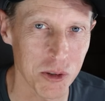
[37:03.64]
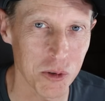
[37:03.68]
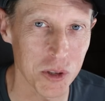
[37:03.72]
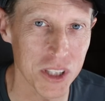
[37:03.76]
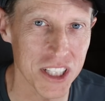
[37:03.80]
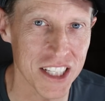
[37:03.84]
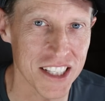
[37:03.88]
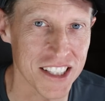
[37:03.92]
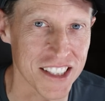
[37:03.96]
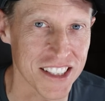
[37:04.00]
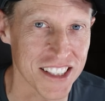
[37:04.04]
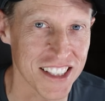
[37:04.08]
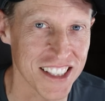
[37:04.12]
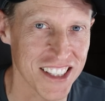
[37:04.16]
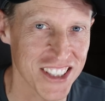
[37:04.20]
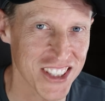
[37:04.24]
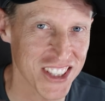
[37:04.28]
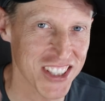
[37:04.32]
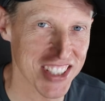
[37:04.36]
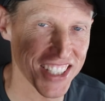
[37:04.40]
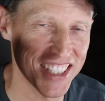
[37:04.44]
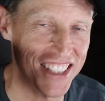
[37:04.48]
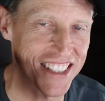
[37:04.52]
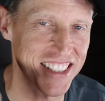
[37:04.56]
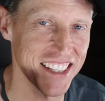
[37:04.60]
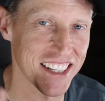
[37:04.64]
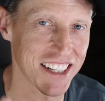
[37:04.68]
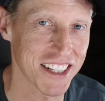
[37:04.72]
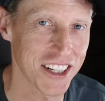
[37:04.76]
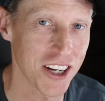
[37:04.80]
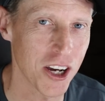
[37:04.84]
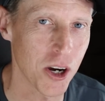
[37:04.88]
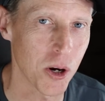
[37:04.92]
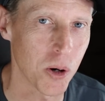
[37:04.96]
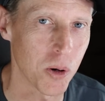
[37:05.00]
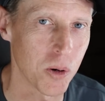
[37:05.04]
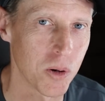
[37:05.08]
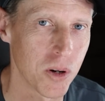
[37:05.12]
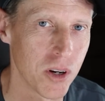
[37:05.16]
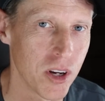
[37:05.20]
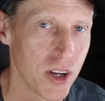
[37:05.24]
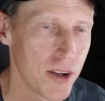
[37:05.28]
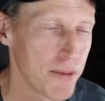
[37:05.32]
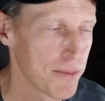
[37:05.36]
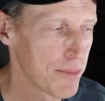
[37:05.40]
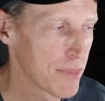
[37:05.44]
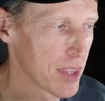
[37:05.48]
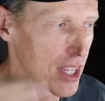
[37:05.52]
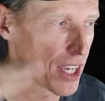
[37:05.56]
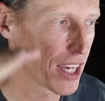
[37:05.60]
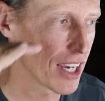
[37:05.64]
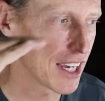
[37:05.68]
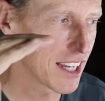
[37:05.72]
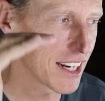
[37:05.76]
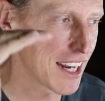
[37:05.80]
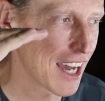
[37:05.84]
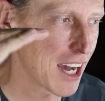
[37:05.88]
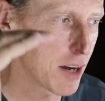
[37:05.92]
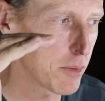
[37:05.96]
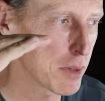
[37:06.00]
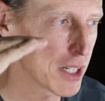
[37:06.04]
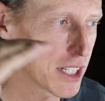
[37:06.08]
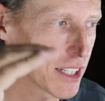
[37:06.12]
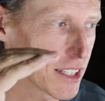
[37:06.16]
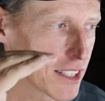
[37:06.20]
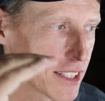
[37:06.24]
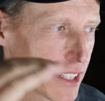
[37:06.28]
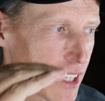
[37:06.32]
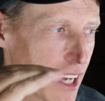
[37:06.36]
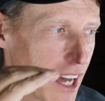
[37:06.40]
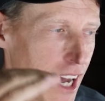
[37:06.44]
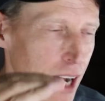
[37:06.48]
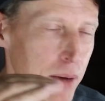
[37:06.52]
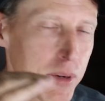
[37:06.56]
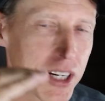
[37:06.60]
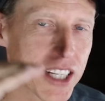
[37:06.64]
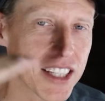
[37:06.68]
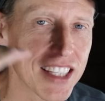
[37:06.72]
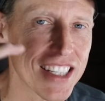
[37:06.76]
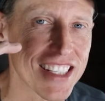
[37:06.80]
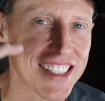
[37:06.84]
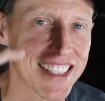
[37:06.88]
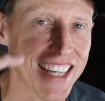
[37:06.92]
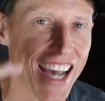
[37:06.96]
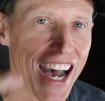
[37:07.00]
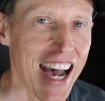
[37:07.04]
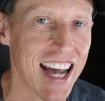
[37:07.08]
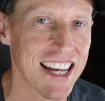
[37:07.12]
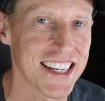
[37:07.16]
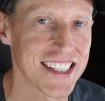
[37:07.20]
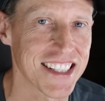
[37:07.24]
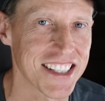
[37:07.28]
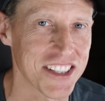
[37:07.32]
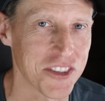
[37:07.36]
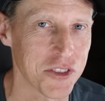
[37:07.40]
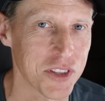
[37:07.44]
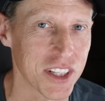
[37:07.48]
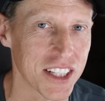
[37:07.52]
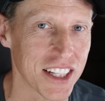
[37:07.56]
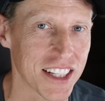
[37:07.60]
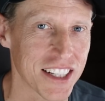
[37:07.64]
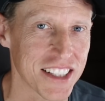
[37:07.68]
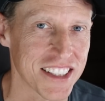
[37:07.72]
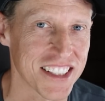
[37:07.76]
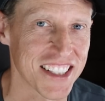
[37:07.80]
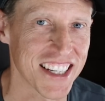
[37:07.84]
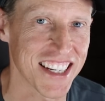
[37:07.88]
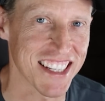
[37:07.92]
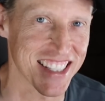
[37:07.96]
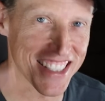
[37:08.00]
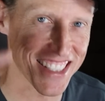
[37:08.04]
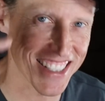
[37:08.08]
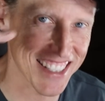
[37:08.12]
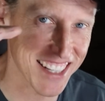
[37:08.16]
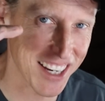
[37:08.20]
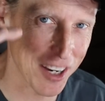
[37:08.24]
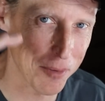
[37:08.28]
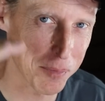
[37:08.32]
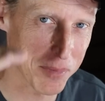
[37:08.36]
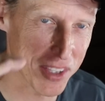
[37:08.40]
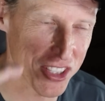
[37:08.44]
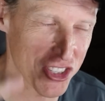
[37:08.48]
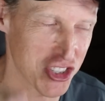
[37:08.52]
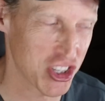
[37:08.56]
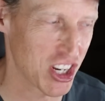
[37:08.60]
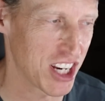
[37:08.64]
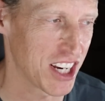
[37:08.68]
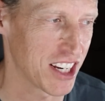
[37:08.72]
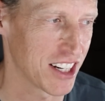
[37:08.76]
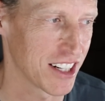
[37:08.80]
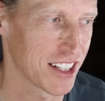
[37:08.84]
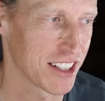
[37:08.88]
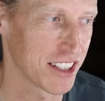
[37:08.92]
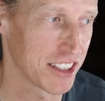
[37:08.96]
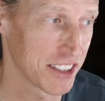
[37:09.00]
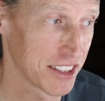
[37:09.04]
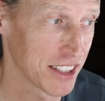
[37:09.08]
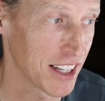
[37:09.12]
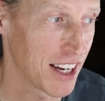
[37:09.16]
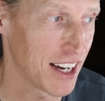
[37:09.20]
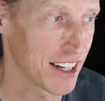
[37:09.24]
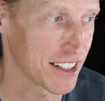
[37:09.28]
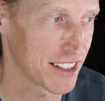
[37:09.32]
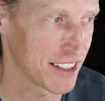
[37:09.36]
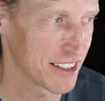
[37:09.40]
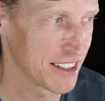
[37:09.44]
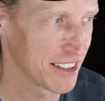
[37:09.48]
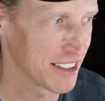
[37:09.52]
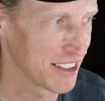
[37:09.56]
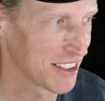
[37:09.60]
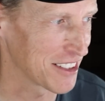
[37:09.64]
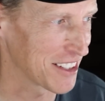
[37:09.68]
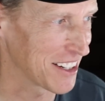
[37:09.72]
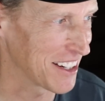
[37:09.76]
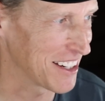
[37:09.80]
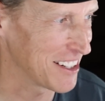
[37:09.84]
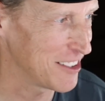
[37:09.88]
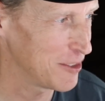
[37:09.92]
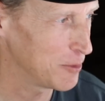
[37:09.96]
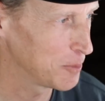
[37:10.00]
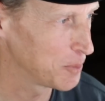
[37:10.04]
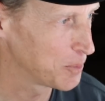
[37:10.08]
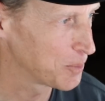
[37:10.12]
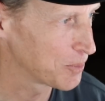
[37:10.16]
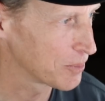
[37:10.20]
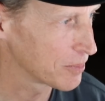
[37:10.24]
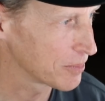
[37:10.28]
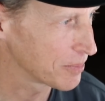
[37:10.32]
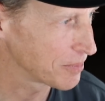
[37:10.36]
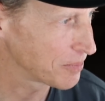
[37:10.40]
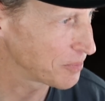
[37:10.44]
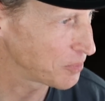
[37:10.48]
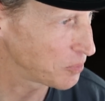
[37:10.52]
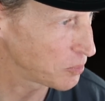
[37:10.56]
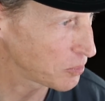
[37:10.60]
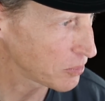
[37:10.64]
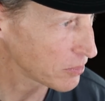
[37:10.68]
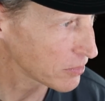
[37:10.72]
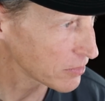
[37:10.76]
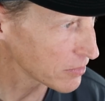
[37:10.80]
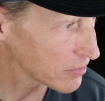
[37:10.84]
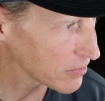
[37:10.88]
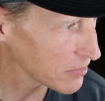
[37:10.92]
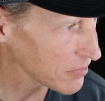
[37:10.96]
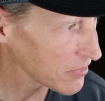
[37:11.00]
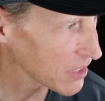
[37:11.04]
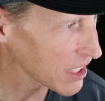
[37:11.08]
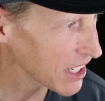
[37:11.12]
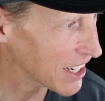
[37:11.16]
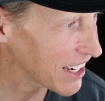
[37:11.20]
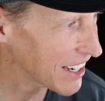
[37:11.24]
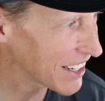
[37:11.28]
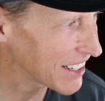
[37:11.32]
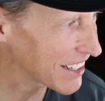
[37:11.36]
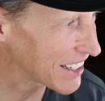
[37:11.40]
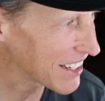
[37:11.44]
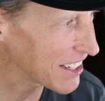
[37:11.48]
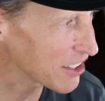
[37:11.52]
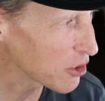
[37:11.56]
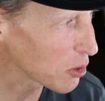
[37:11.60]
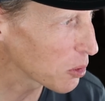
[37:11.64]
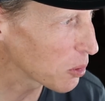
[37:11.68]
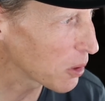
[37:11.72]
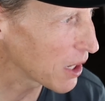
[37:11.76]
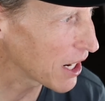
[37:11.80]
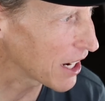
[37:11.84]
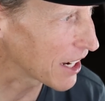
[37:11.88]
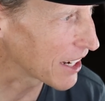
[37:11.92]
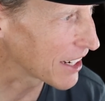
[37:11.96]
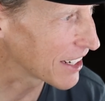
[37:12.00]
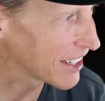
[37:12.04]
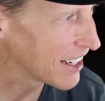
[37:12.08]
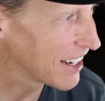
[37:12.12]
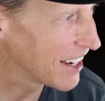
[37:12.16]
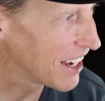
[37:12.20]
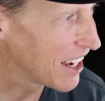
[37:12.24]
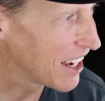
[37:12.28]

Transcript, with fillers: to be released. He's just going to say no. And how many, how many of these guys do you think exist up the chain? A lot, okay? And either way,